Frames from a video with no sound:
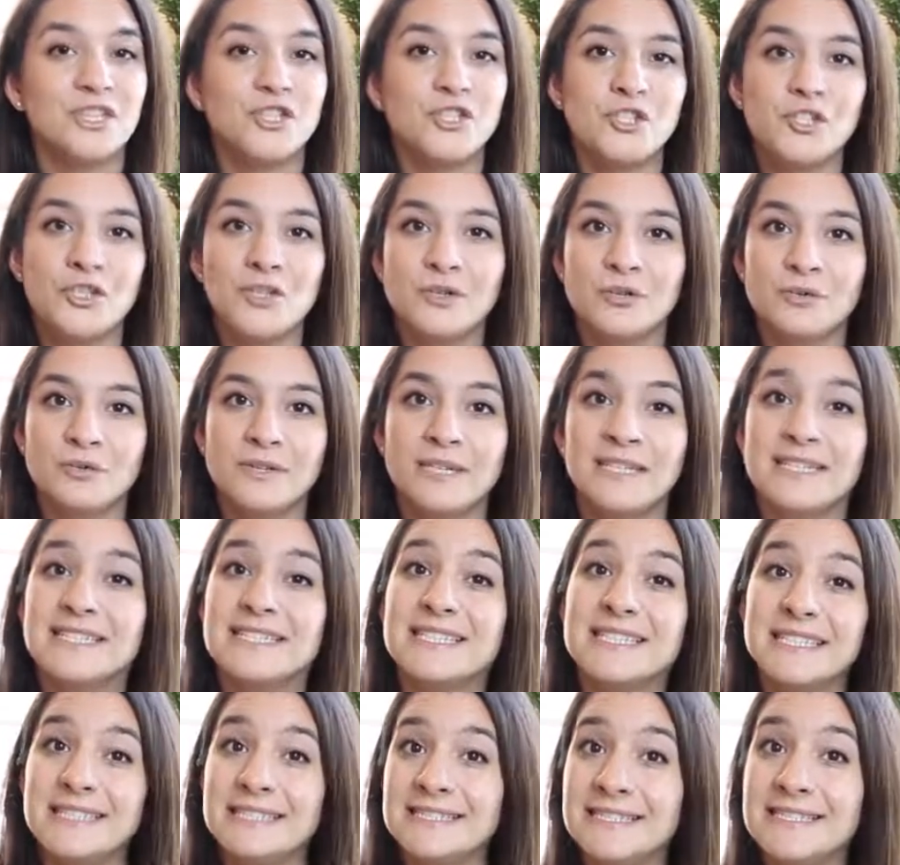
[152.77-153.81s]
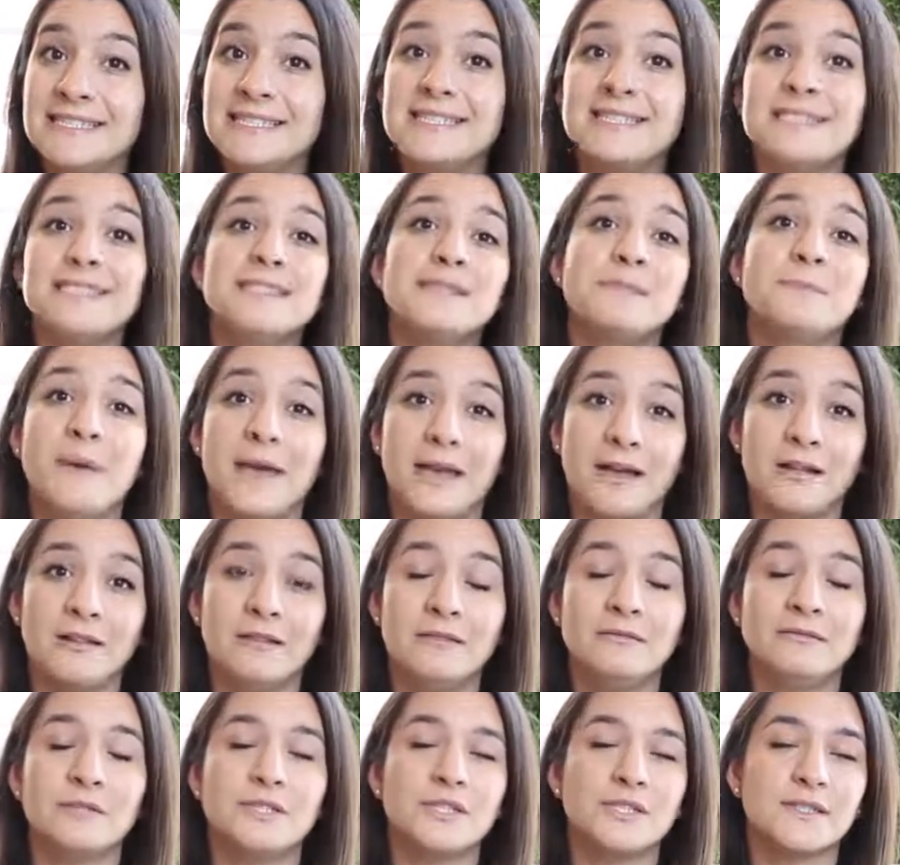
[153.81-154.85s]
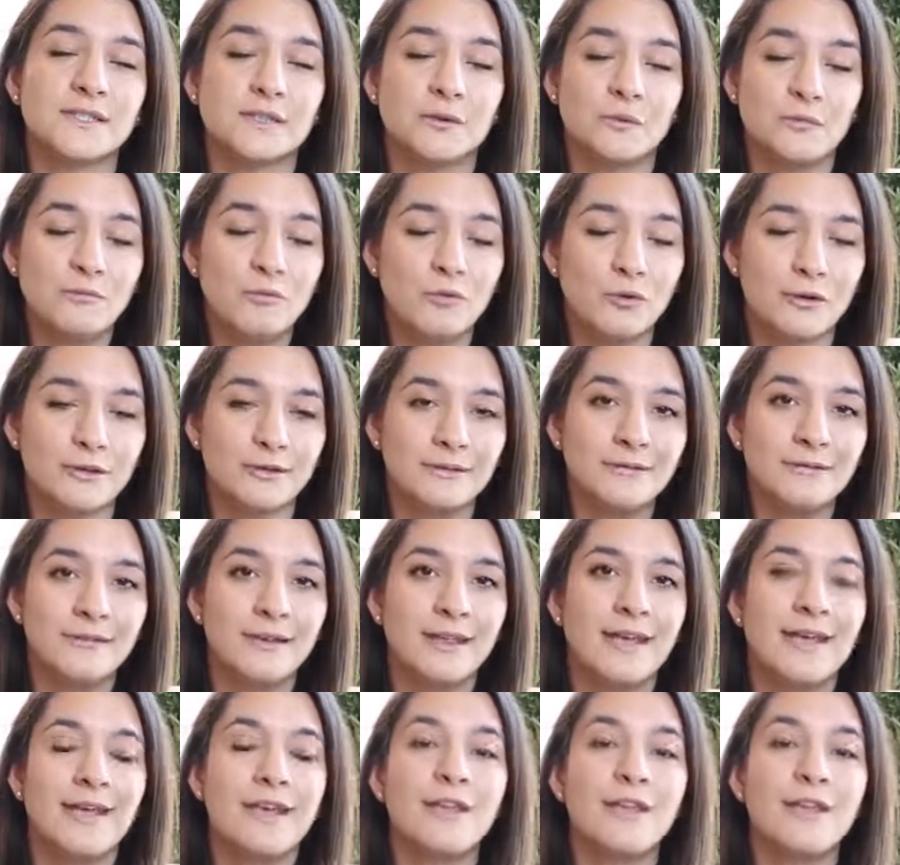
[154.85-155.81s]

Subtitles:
Two, it's easy to spell, which is so important.